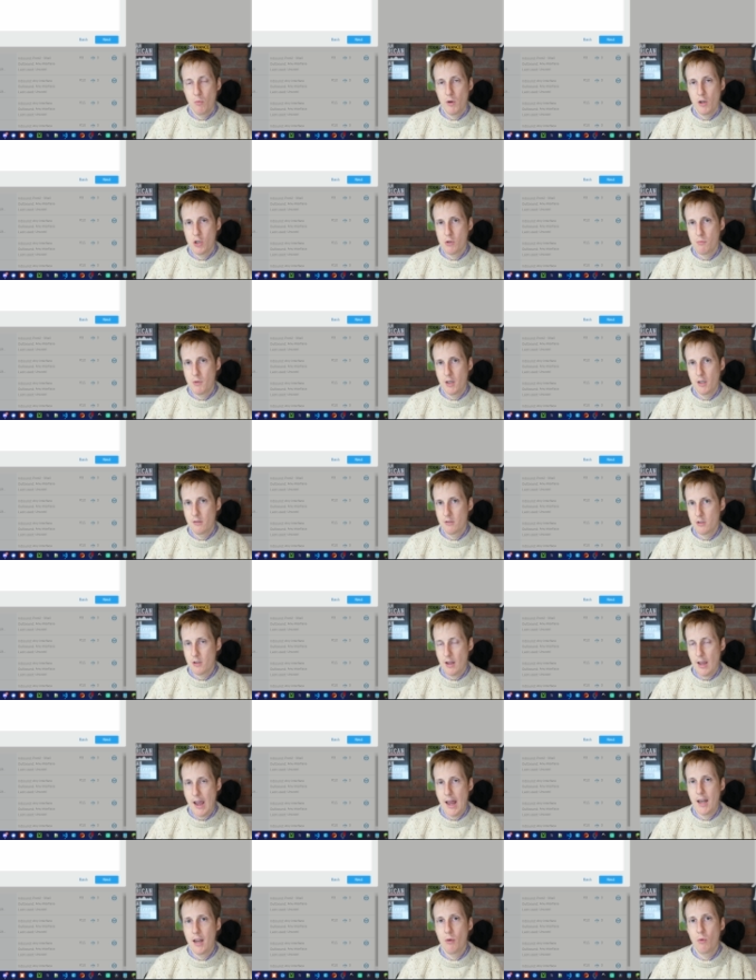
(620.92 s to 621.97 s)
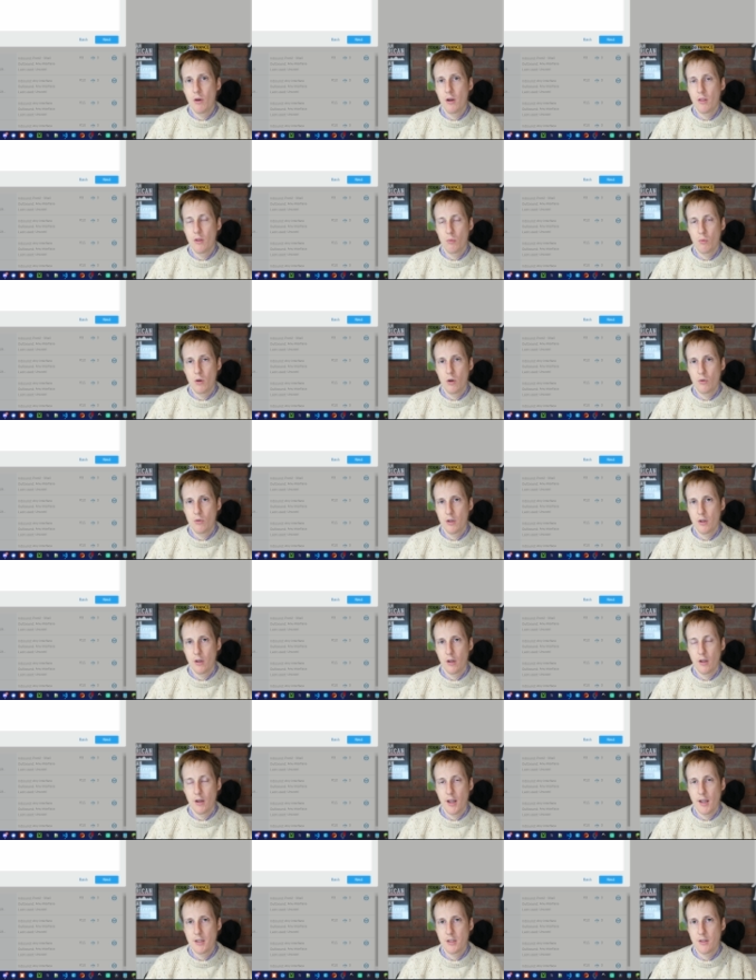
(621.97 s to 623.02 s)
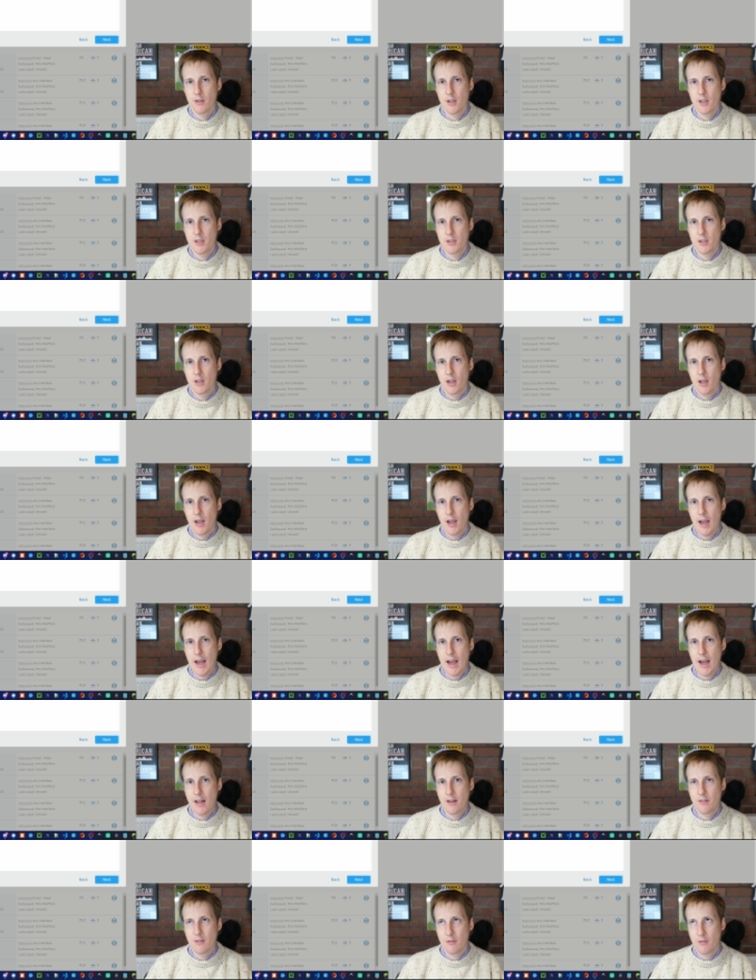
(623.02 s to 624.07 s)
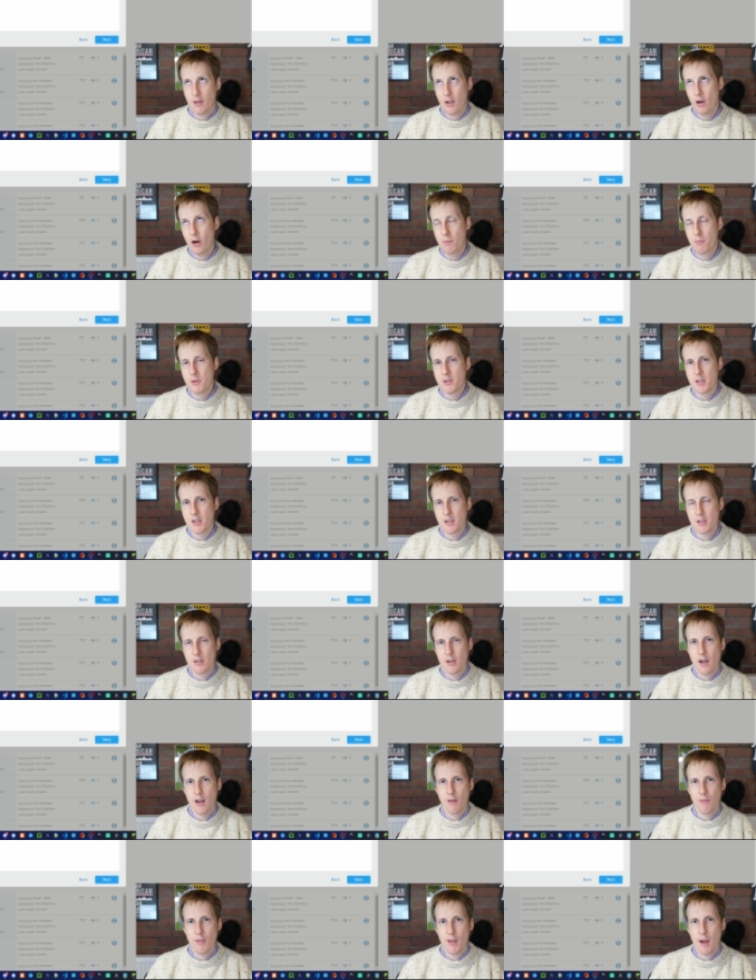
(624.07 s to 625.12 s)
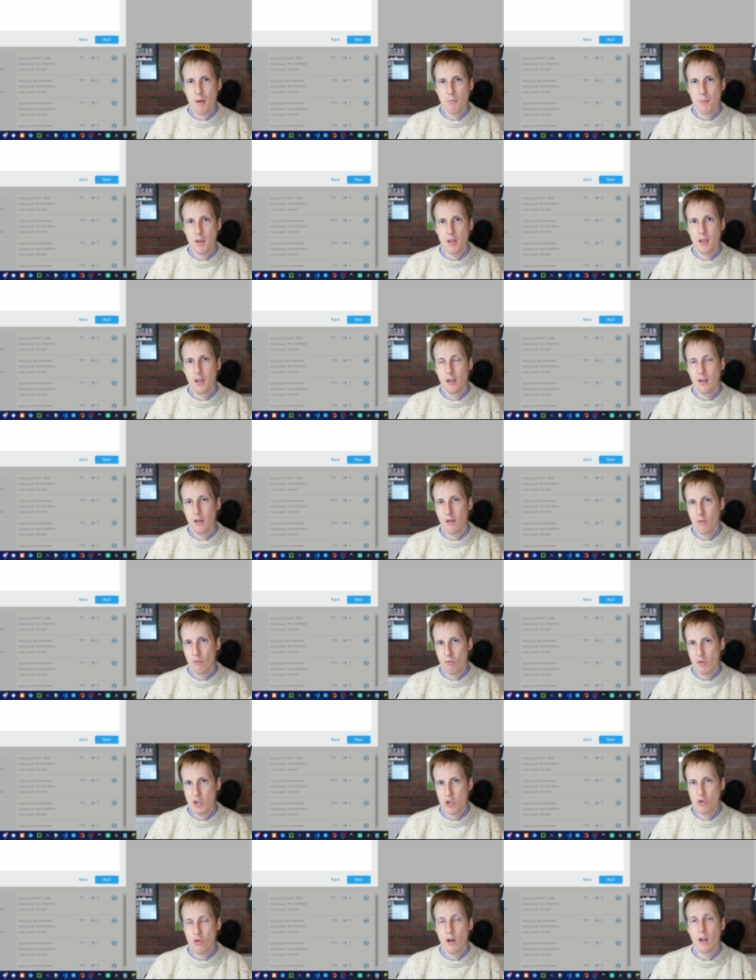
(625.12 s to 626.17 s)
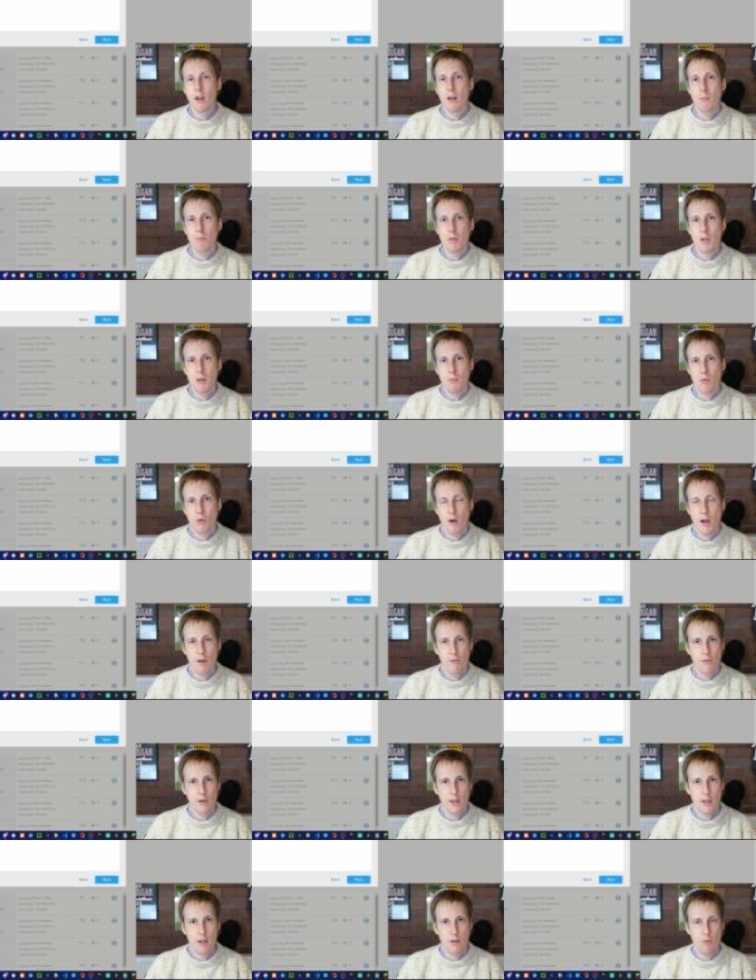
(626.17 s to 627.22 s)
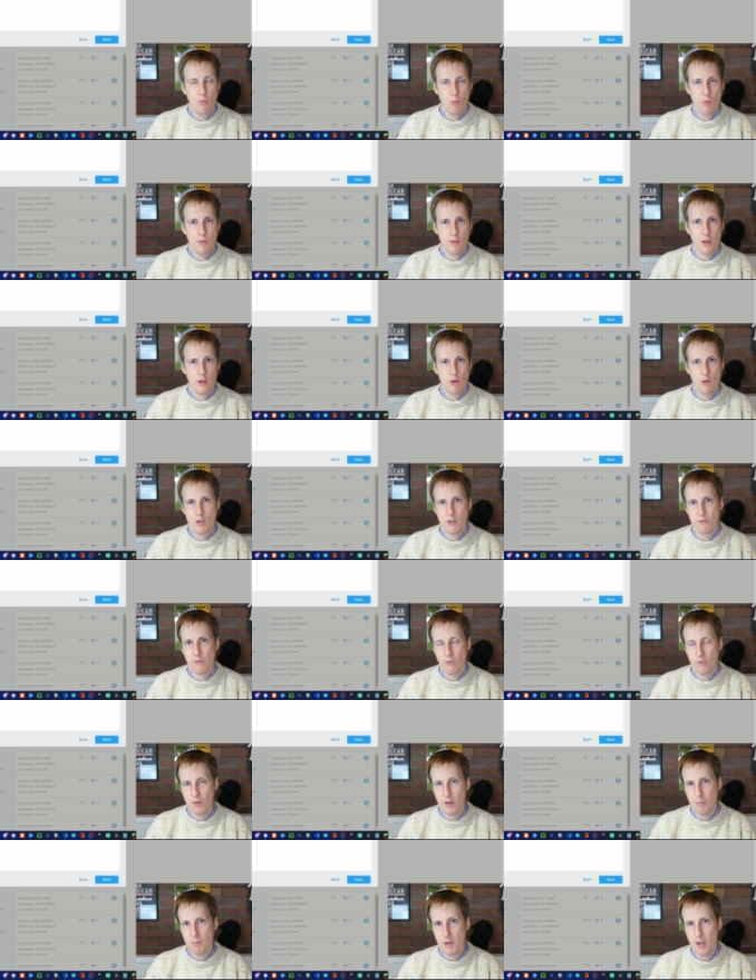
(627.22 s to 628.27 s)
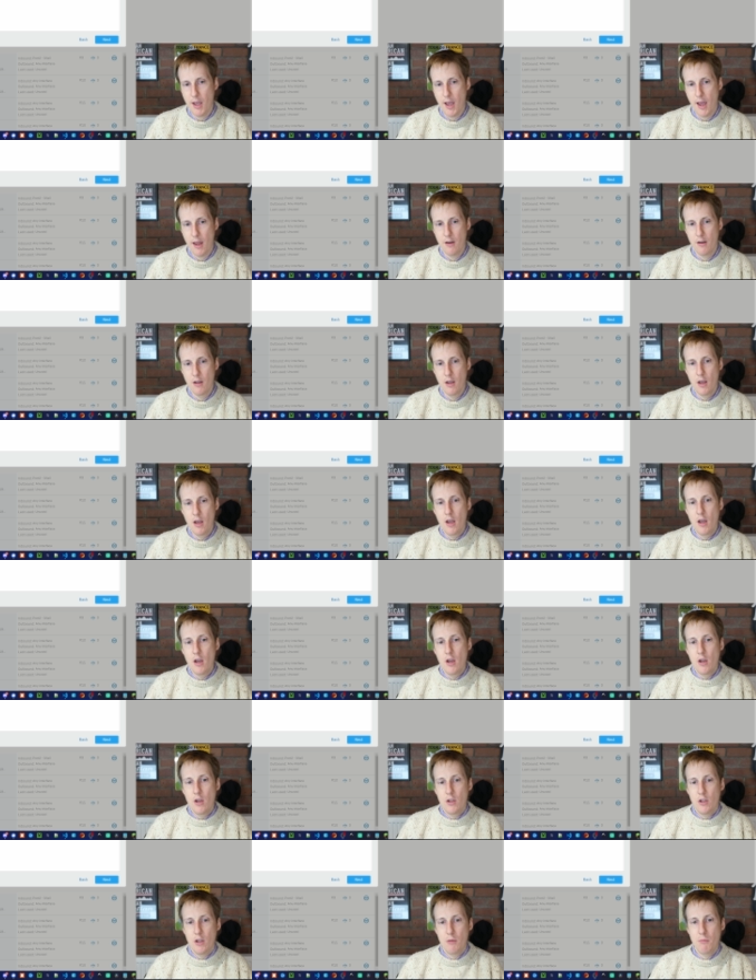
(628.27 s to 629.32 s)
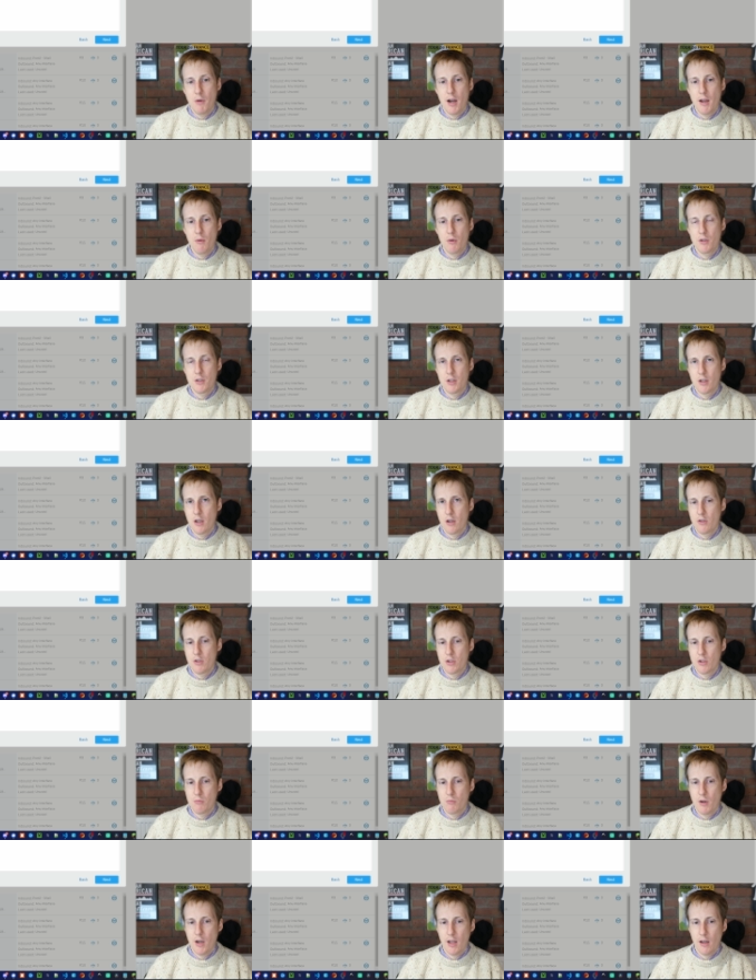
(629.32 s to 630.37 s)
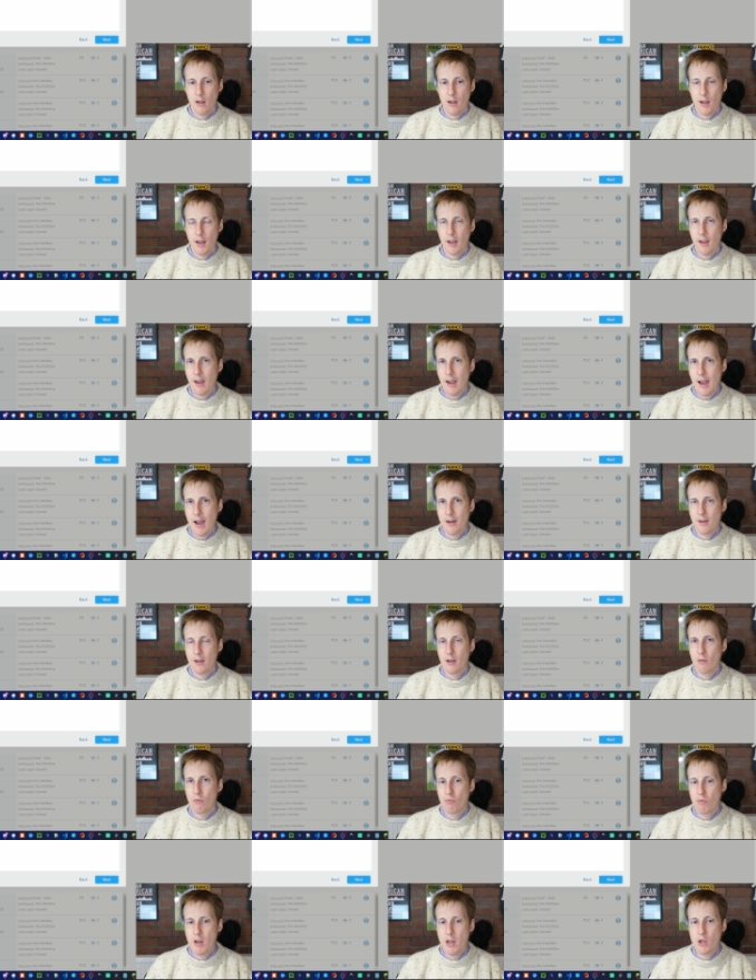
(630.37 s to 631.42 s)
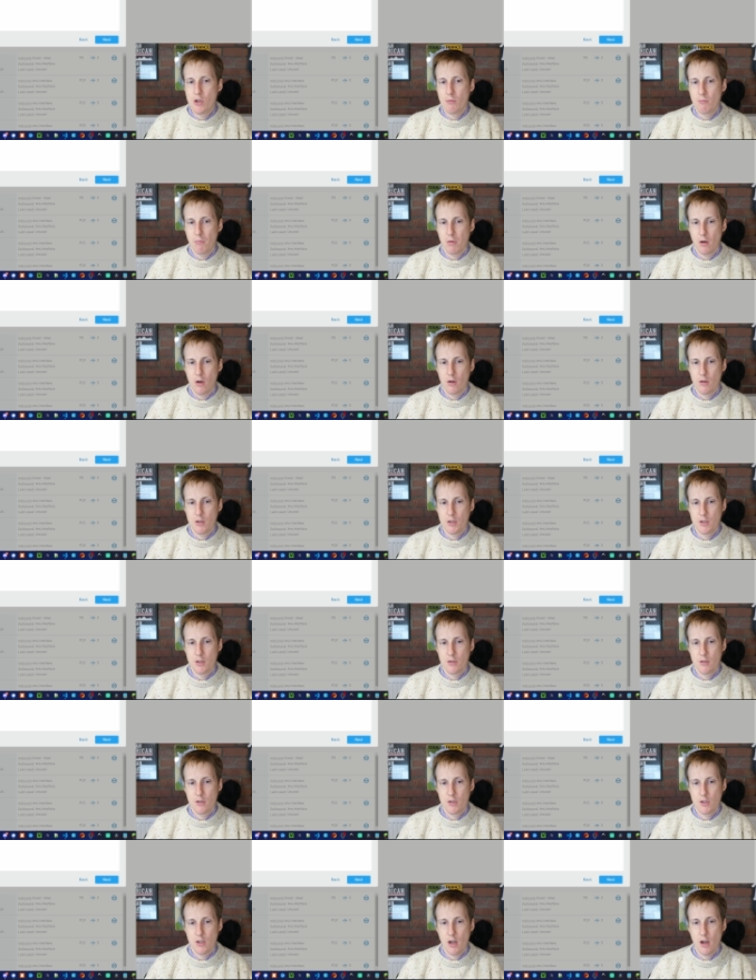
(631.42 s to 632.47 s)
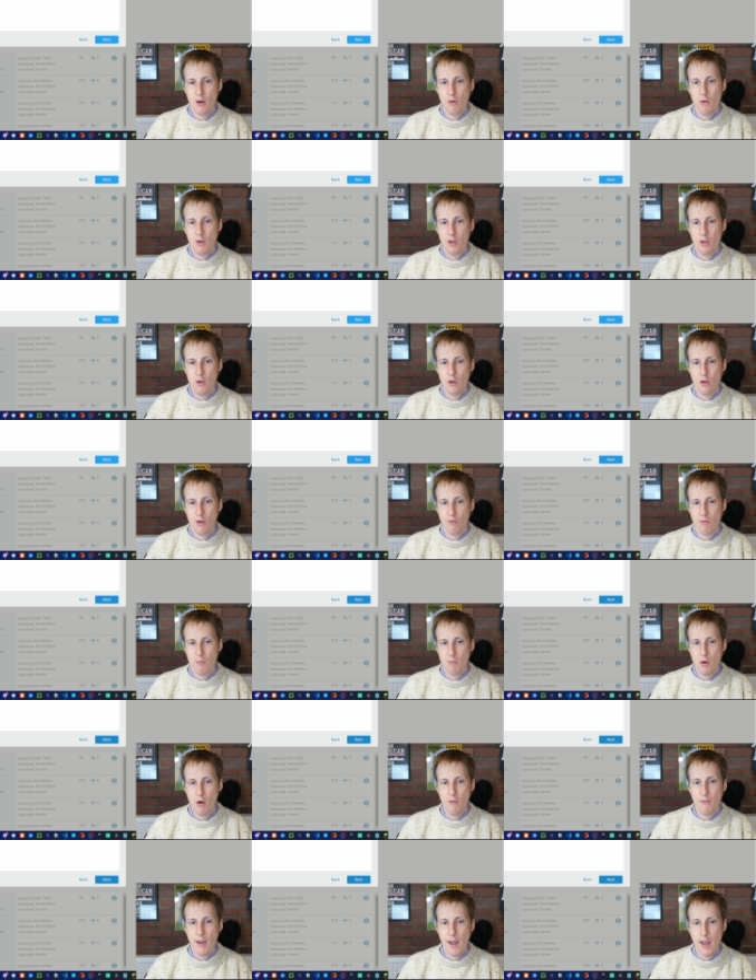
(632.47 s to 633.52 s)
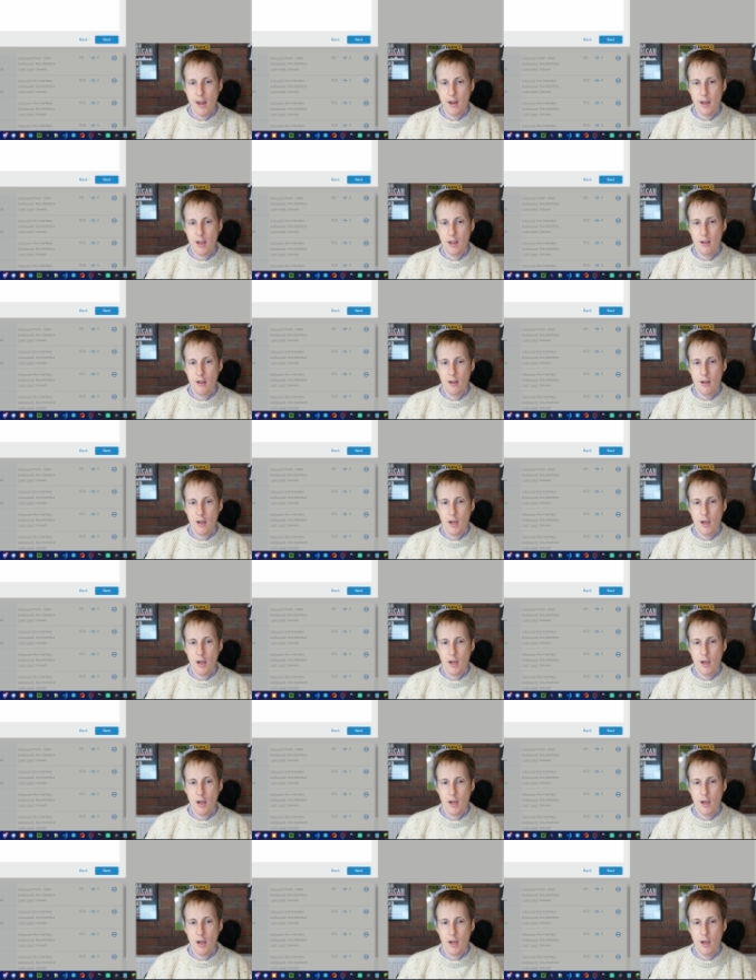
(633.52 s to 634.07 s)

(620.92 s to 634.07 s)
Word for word: which means anyone in the world can connect to this, and the opposite side of that being restricting people heavily with the use of a VPN, you might want to go somewhere like adding region blocks. So you could remove any